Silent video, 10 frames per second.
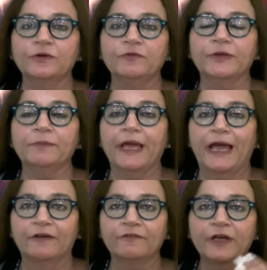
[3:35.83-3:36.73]
We may
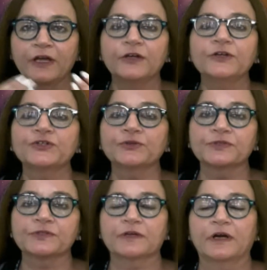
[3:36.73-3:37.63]
have
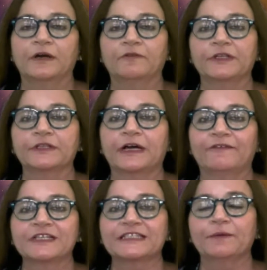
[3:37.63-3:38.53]
issues with our
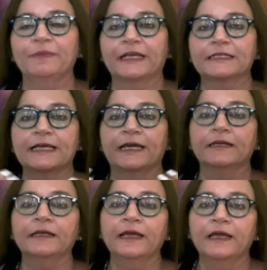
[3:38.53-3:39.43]
siblings, and
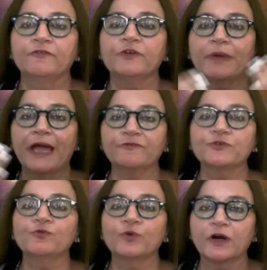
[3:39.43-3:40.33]
we may have to
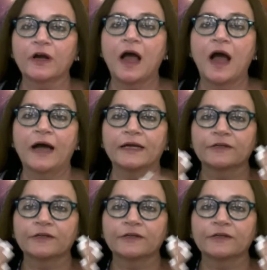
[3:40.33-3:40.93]
work hard,